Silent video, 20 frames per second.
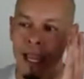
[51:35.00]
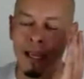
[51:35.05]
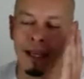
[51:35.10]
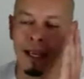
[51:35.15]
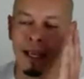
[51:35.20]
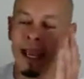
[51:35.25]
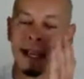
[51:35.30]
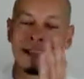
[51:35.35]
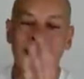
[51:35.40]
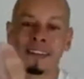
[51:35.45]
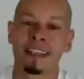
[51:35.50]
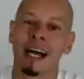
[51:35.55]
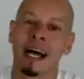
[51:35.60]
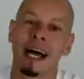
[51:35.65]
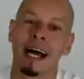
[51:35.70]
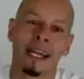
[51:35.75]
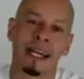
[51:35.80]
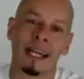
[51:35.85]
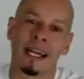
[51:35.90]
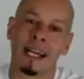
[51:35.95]
X
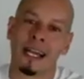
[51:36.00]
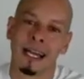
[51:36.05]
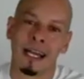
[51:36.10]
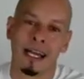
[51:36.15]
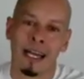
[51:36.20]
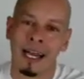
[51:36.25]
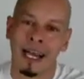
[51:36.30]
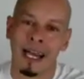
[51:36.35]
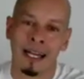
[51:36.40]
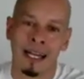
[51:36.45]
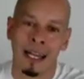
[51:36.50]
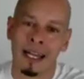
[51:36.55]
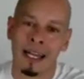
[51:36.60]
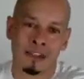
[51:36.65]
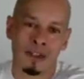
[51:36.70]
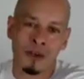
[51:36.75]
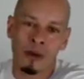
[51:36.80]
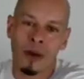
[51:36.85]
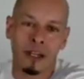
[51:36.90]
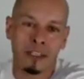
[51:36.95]
guy at X
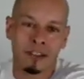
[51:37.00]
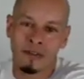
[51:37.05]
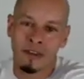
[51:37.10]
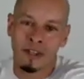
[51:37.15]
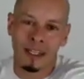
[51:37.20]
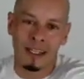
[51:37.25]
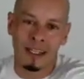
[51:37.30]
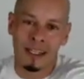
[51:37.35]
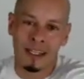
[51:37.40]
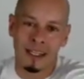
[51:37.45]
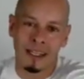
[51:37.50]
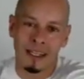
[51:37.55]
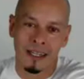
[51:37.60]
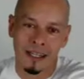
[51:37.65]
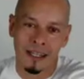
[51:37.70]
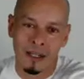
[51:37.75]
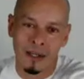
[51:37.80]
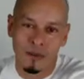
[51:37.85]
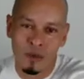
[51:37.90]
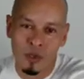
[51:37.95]
CrossFit, then
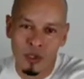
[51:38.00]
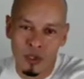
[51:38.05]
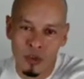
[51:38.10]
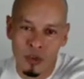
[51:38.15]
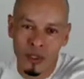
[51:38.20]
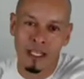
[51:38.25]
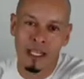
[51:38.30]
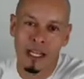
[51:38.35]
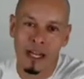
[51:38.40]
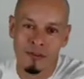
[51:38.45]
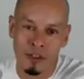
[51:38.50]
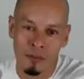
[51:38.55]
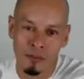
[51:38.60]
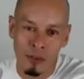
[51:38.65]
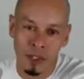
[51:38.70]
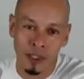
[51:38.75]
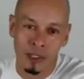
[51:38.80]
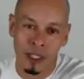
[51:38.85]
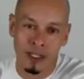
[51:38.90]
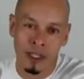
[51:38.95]
do you really have to
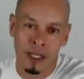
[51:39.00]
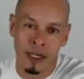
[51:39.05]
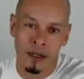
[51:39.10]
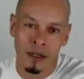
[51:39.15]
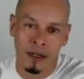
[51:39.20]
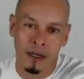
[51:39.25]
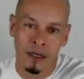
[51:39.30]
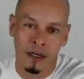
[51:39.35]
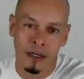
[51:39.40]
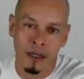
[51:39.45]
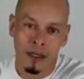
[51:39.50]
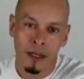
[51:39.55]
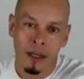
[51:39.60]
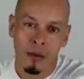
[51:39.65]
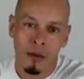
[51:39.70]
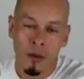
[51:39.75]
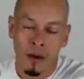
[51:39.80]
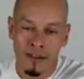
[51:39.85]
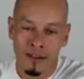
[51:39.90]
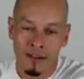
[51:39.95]
push it that hard?
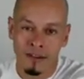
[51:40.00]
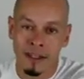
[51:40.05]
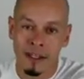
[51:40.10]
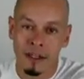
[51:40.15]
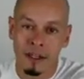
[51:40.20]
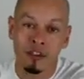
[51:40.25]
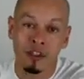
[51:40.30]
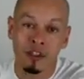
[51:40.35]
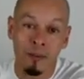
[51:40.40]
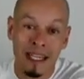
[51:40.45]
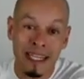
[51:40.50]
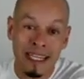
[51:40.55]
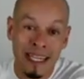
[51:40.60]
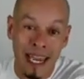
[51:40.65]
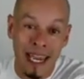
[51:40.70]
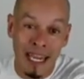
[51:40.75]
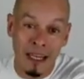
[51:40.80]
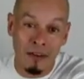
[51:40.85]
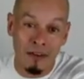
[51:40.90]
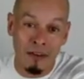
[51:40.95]
What is there to be
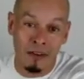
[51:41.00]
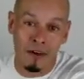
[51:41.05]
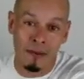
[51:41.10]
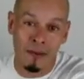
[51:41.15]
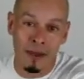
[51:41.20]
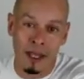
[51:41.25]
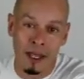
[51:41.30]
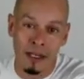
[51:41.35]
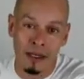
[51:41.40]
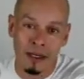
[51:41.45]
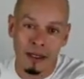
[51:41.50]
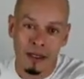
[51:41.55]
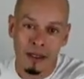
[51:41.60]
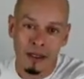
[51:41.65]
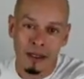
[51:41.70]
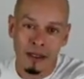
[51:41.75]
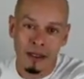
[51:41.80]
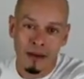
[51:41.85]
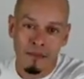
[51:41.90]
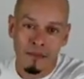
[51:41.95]
gained from that?
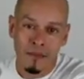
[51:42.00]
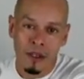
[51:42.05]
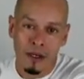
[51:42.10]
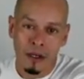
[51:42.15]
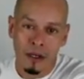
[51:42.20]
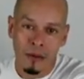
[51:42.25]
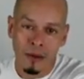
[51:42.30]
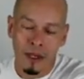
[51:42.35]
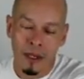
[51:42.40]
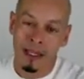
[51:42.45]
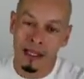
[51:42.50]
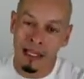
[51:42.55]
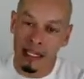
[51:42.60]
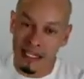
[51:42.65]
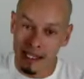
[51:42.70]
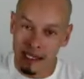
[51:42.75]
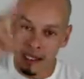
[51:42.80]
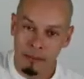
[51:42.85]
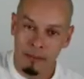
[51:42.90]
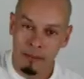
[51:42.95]
You know, and
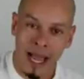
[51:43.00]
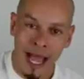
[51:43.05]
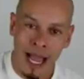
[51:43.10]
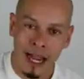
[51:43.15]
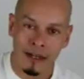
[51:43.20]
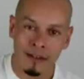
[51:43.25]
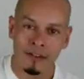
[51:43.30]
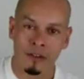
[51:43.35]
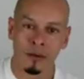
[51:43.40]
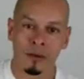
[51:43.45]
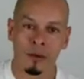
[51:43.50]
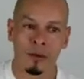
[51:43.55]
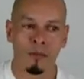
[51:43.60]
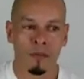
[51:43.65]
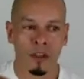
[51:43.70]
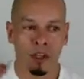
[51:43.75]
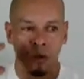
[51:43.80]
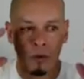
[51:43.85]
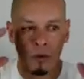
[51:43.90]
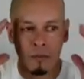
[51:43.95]
linking it back to,
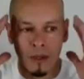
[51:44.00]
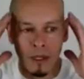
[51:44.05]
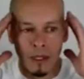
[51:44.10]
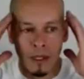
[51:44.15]
you know,